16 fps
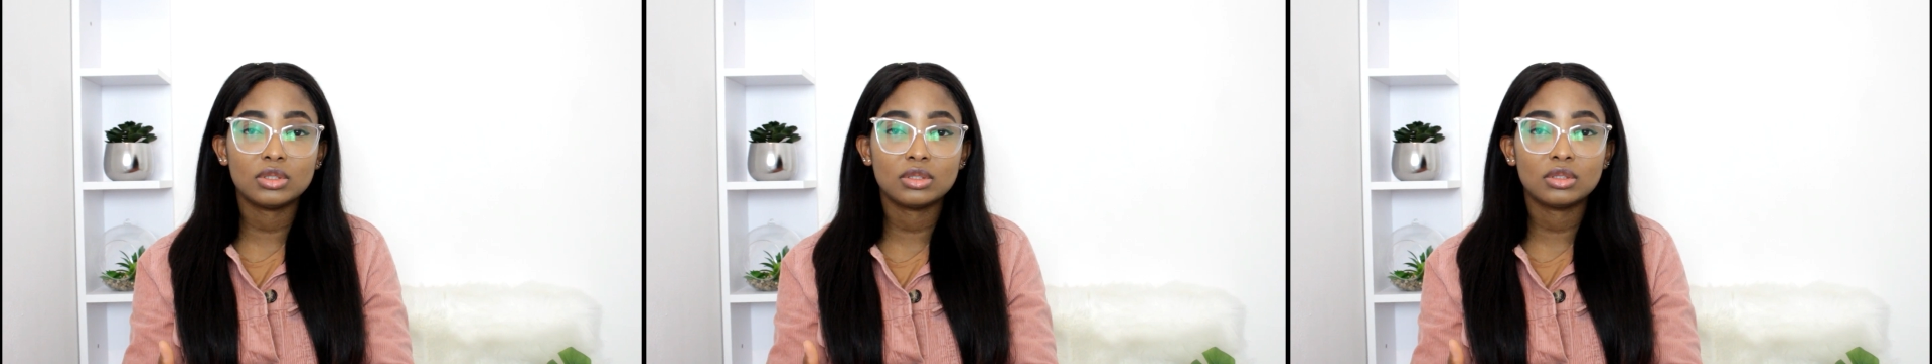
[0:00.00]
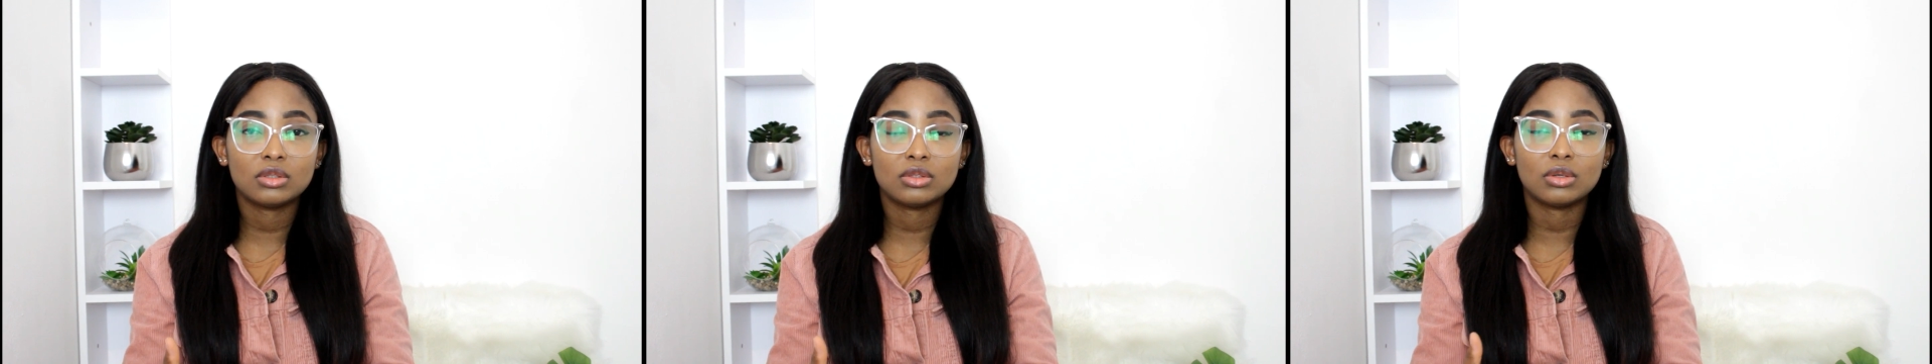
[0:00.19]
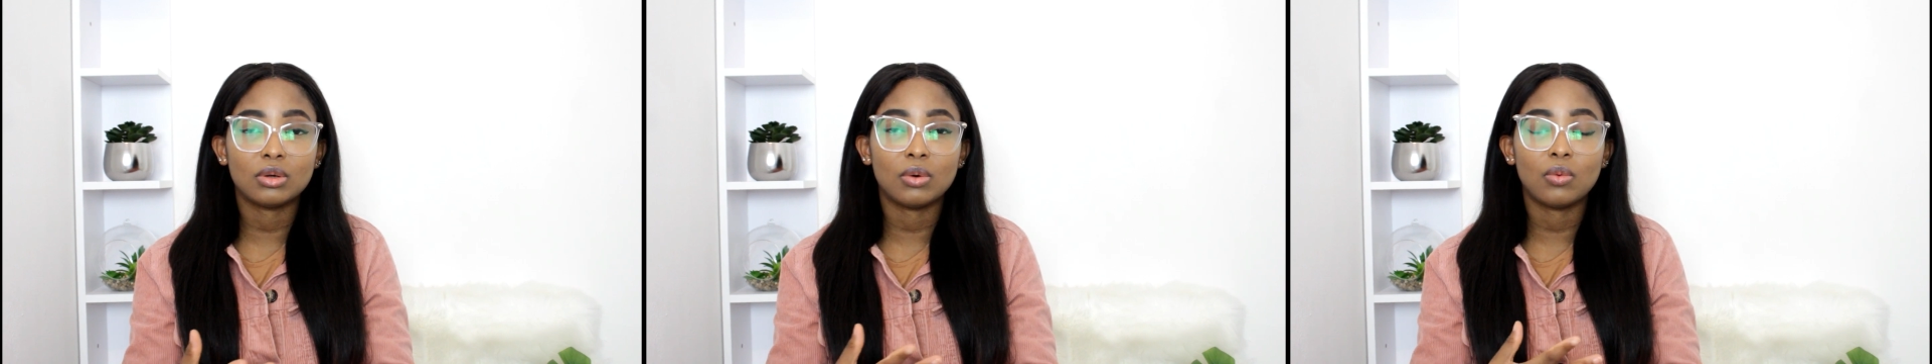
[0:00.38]

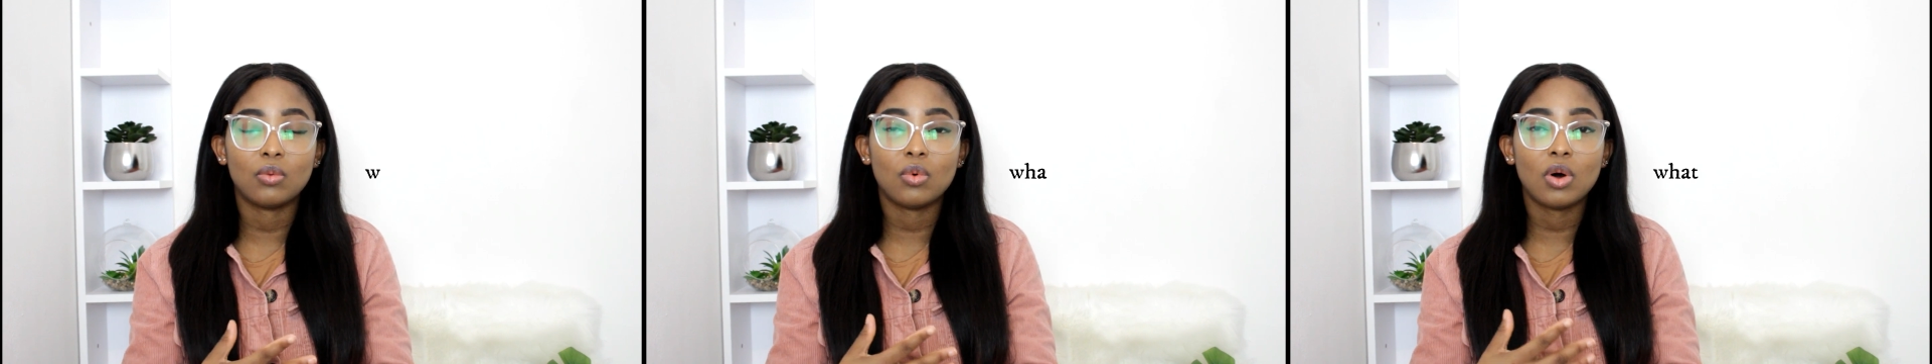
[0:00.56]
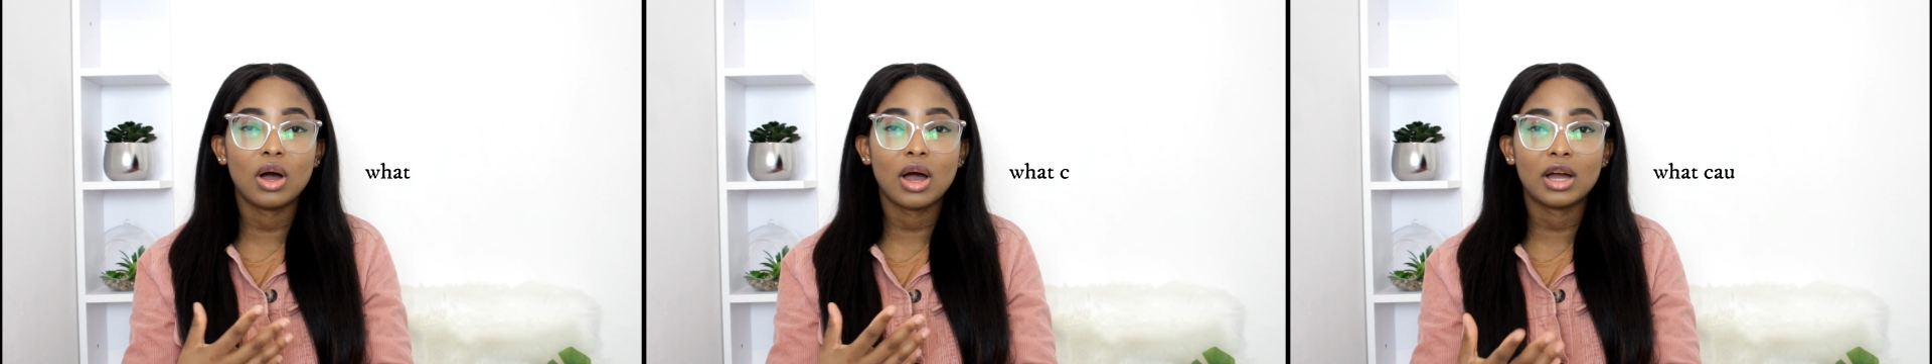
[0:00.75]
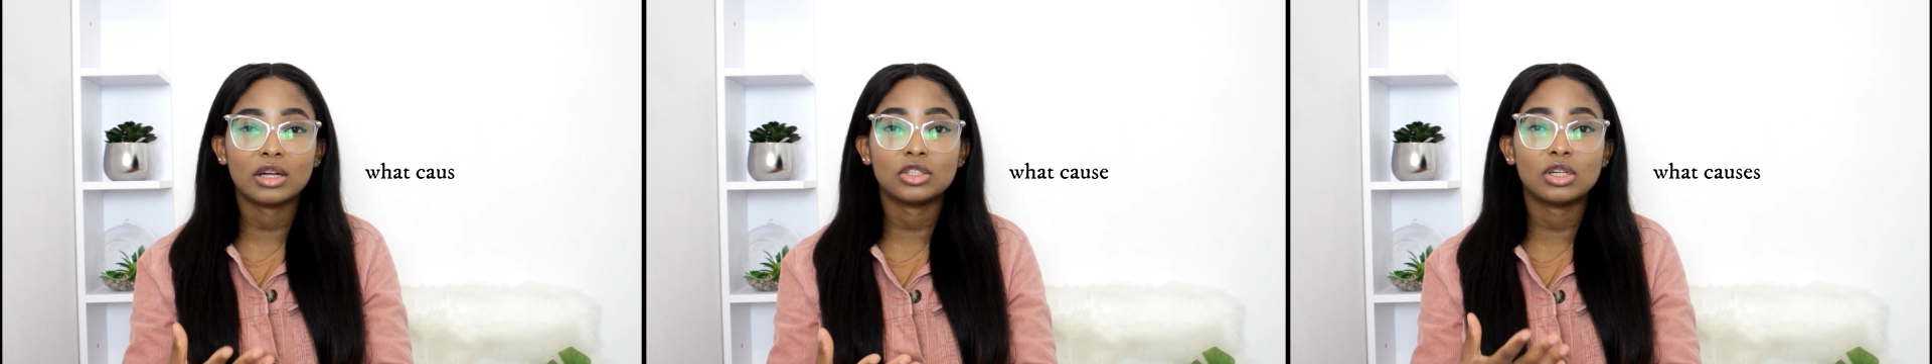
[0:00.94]
So what
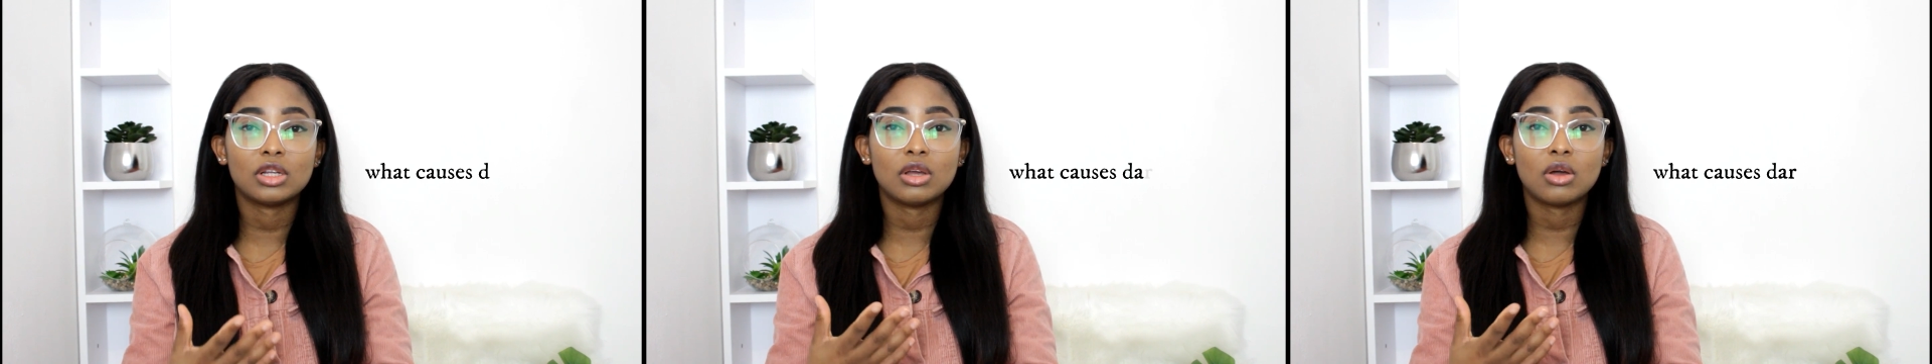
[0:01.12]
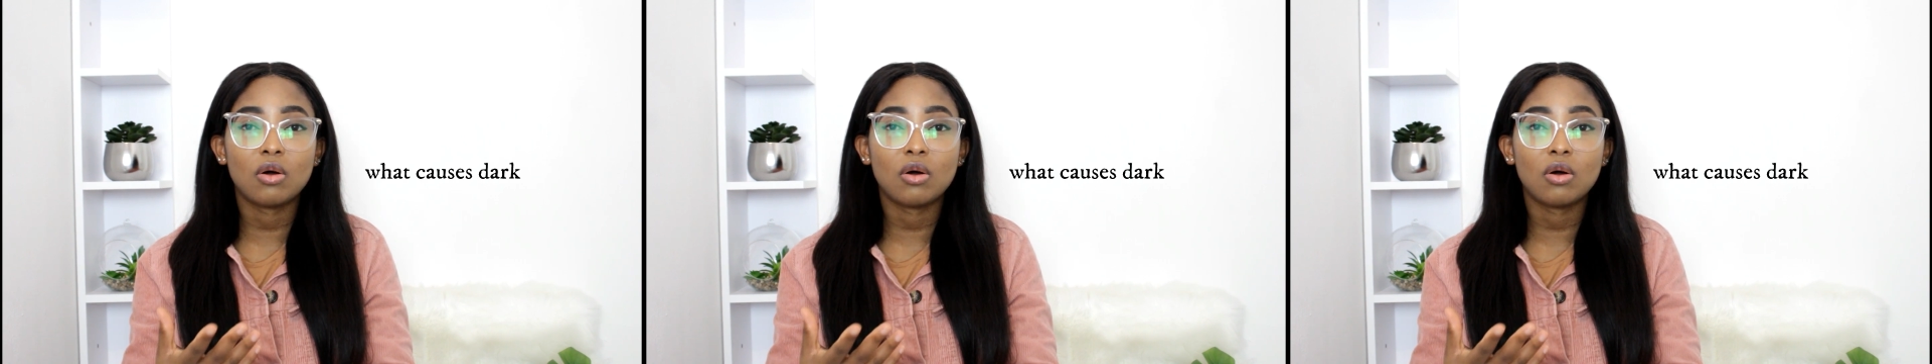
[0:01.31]
actually